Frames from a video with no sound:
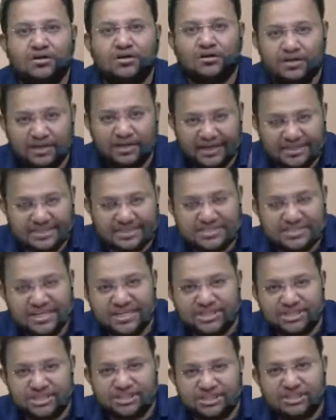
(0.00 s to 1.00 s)

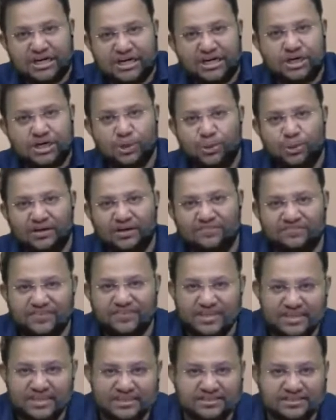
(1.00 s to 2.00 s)
exchange turnover
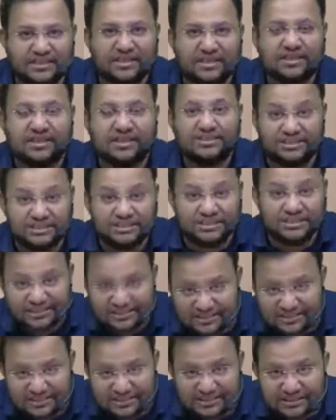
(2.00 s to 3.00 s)
fees,
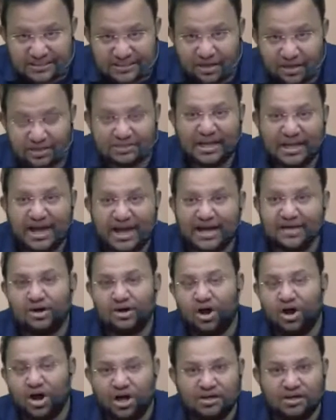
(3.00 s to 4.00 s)
GST on that,
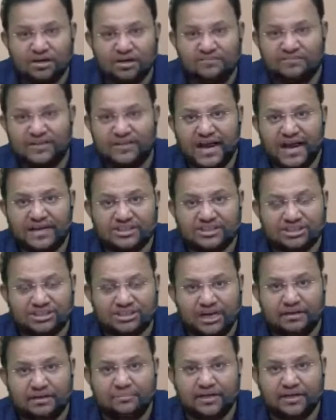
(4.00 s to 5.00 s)
all of that
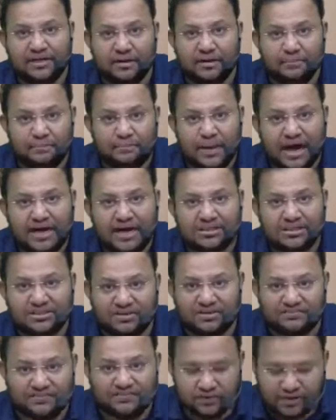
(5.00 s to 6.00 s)
shall become part of
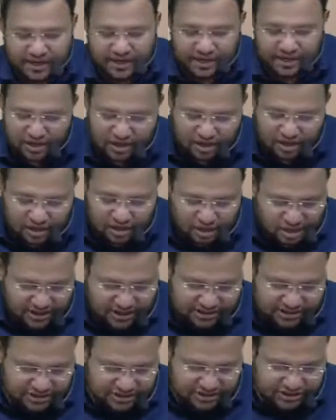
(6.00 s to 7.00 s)
your
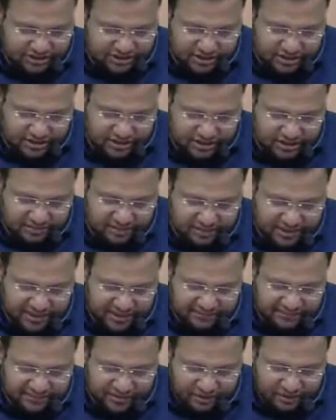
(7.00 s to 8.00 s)
cost. But
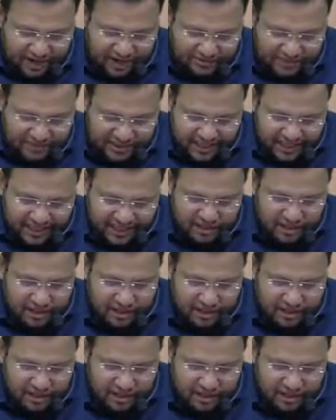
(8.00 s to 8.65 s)
if you have done